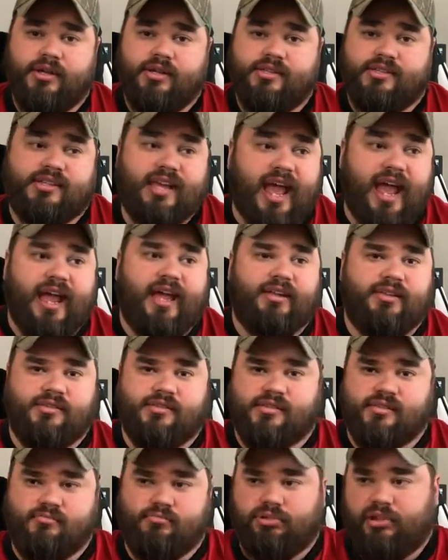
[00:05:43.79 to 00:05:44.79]

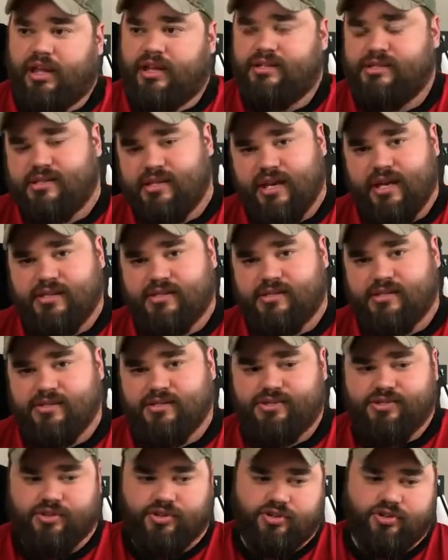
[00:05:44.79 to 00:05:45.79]
scans and blood tests and
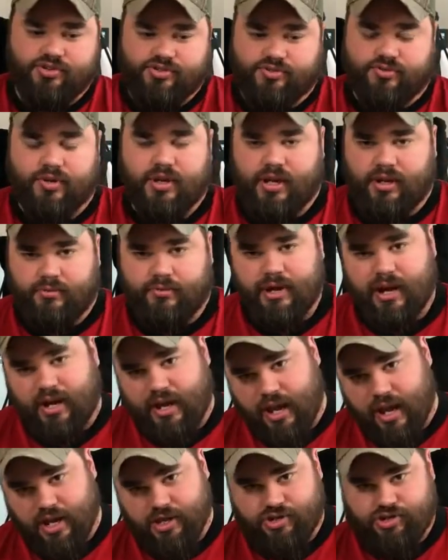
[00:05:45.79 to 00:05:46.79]
surgery and
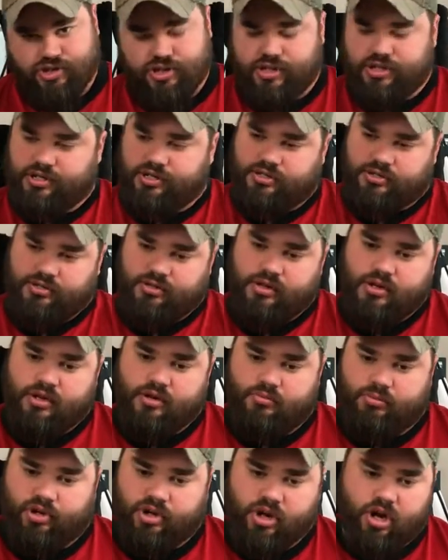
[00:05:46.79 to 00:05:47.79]
radiation and
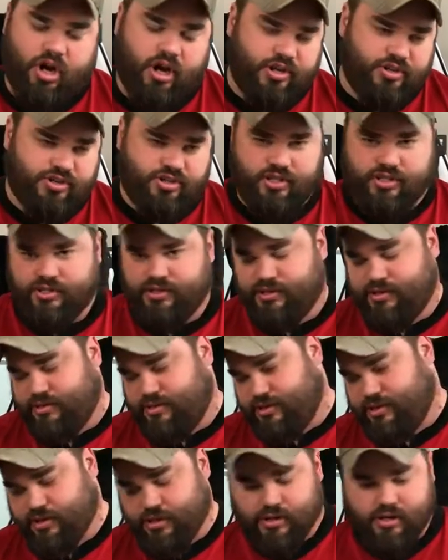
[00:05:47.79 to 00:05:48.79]

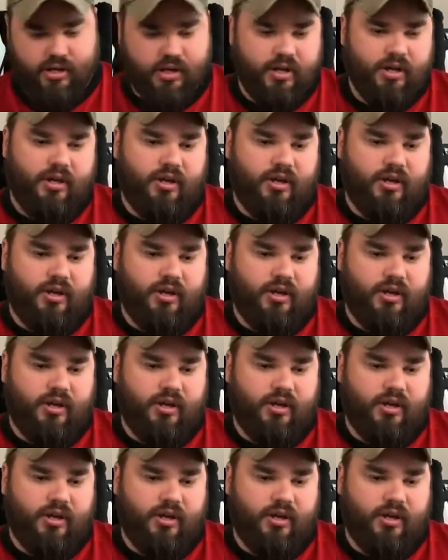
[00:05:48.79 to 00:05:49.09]
precautions and